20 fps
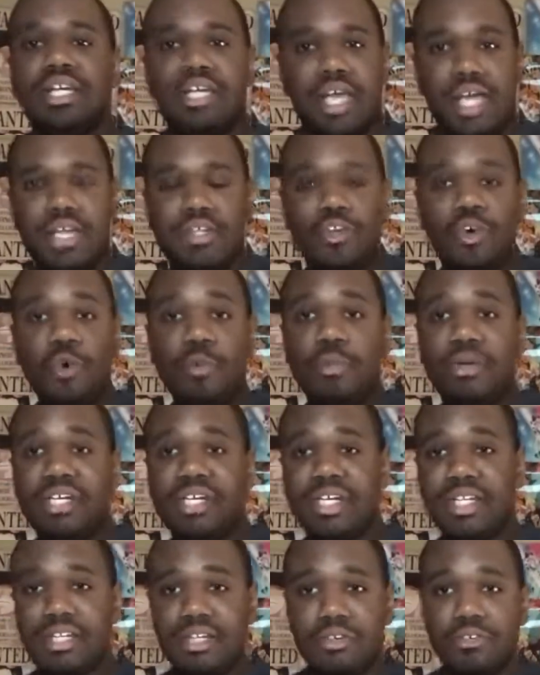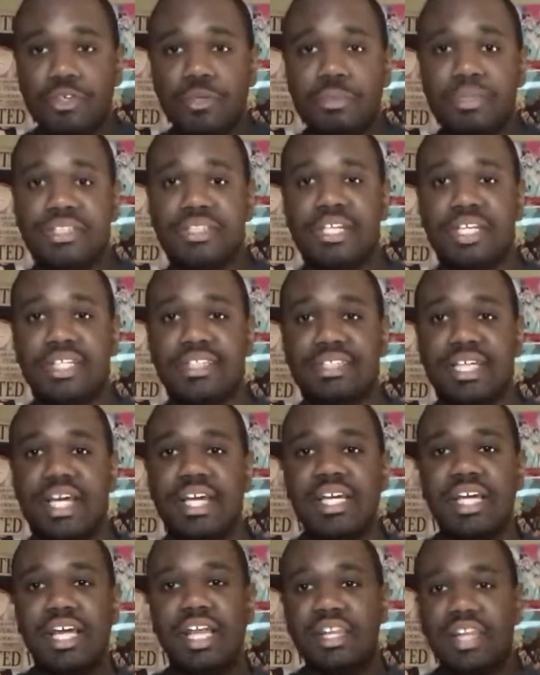in the group is gonna
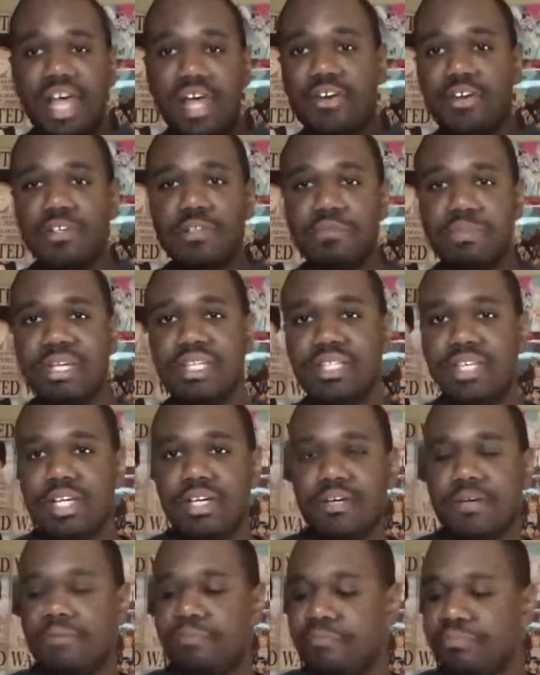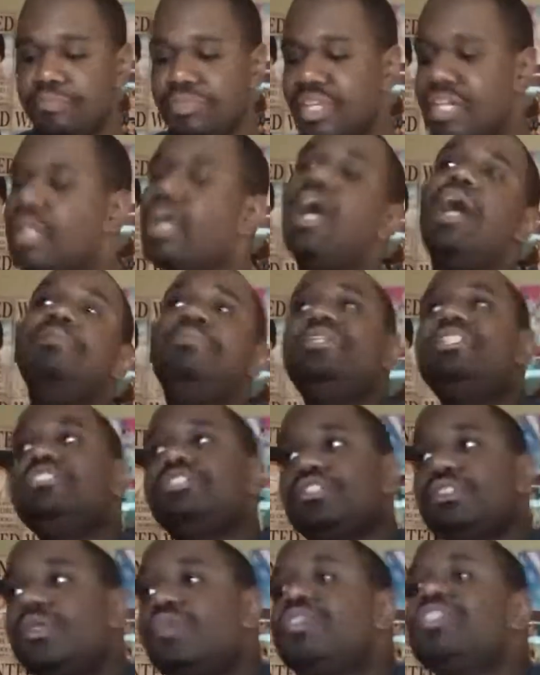say, let her be leader. I mean,
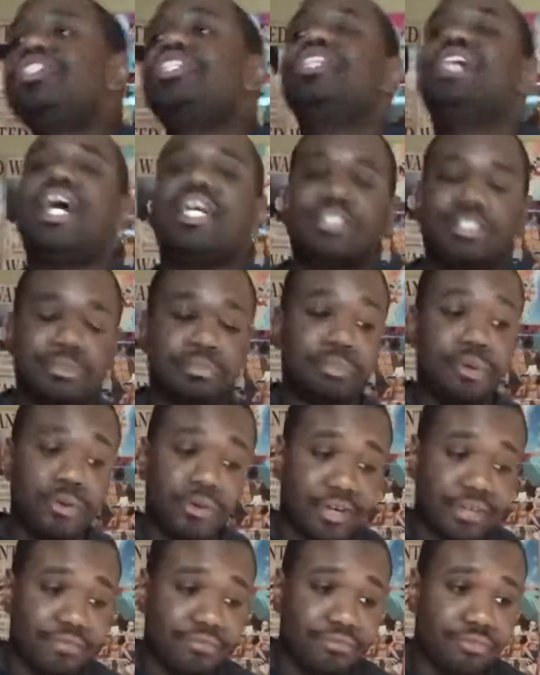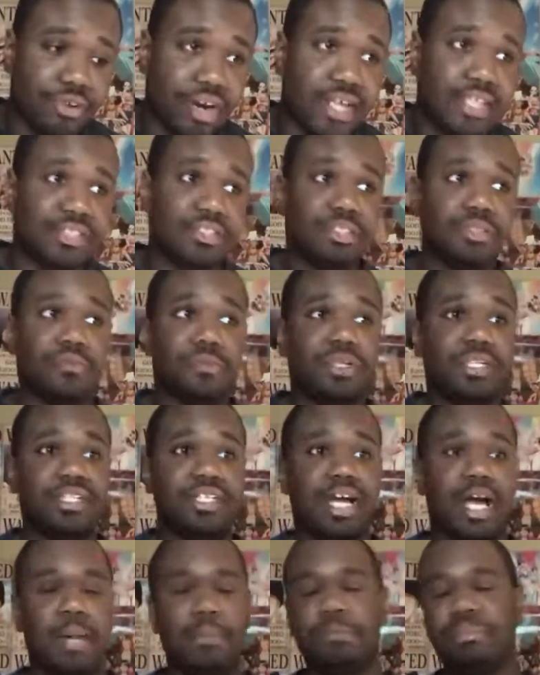sure, she got supporting friends or
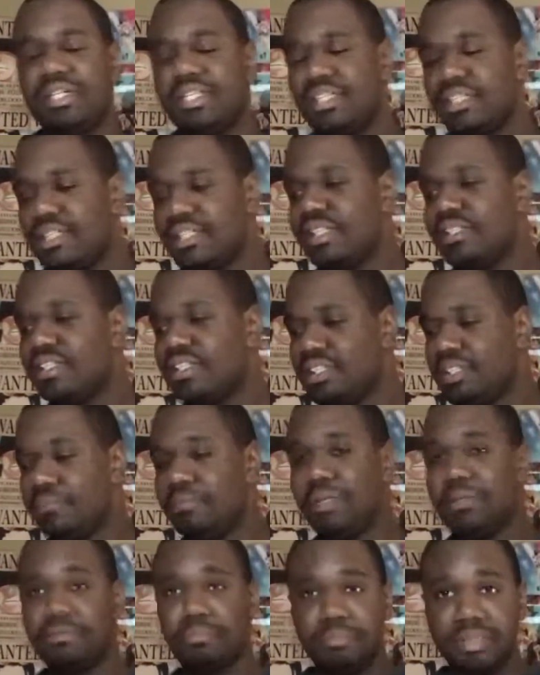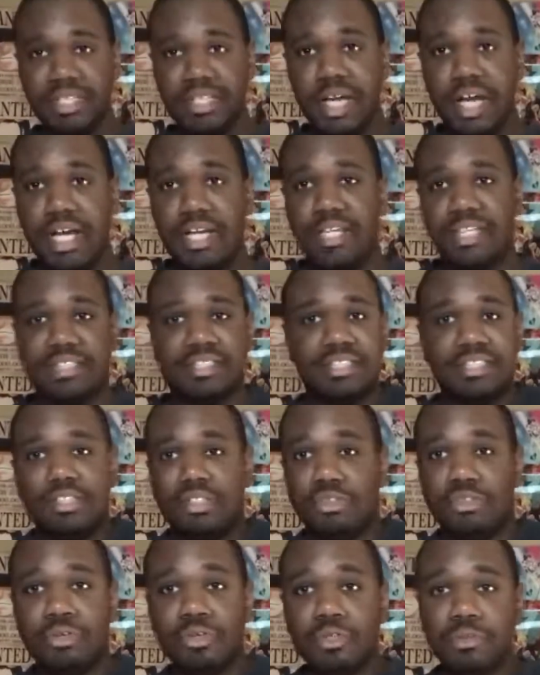whatnot, but be honest,
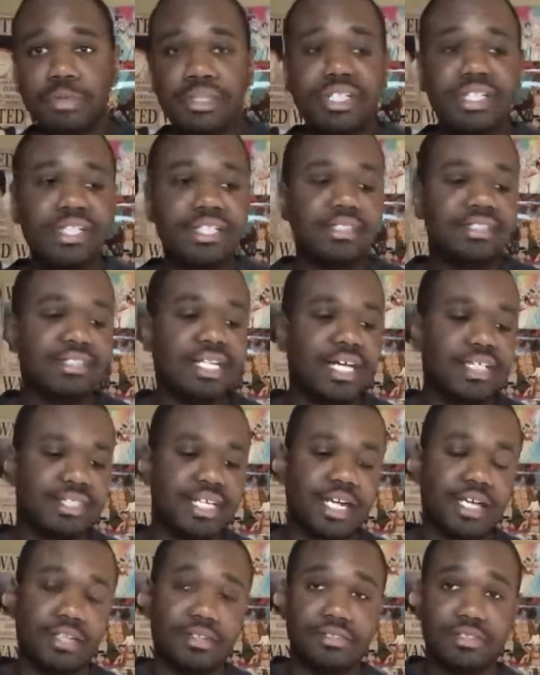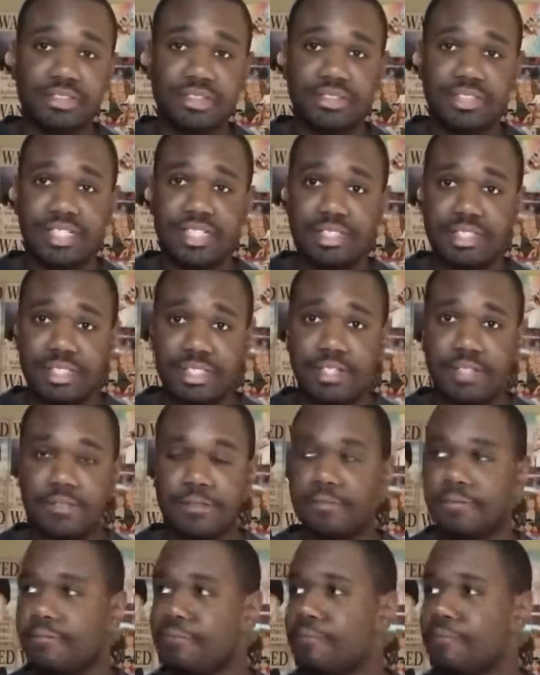nobody is not taking her seriously as leader.